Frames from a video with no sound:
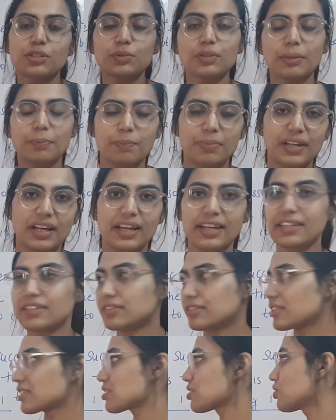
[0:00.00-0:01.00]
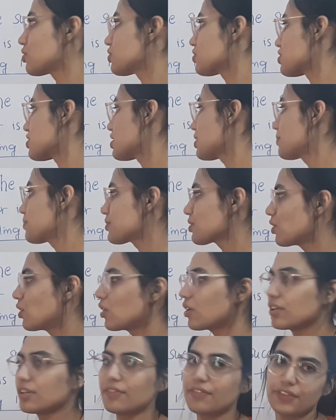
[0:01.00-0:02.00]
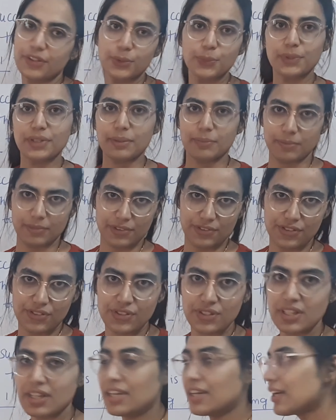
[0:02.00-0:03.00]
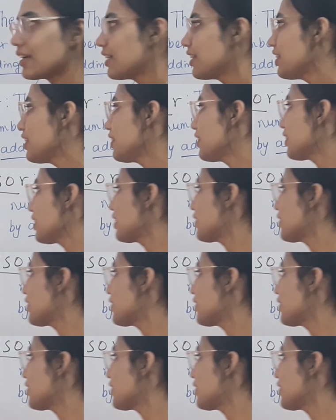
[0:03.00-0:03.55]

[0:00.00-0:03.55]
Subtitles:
apply this concepts on a few numbers. Here I